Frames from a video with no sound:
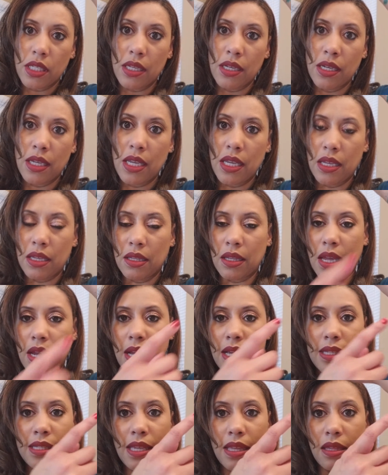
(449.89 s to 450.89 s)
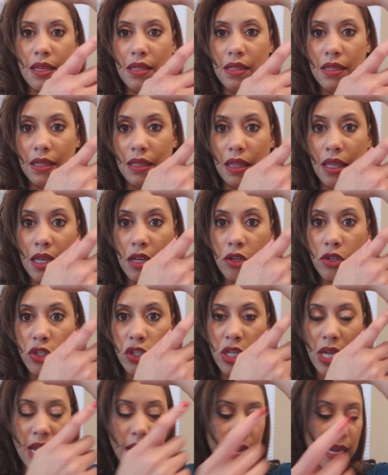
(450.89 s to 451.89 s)
And again, like I said, these glitter
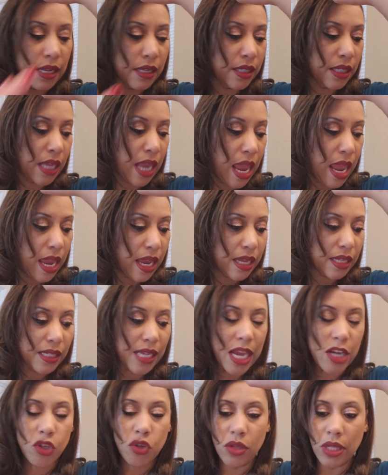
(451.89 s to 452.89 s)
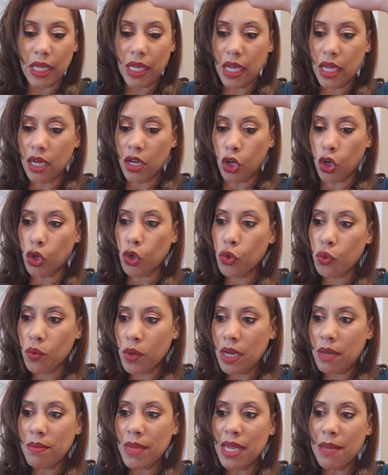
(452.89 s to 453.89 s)
shades, it's actually in a
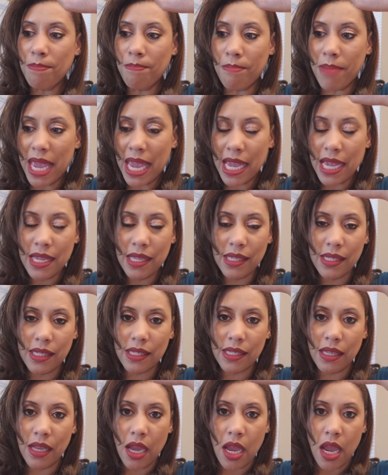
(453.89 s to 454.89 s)
creamy base,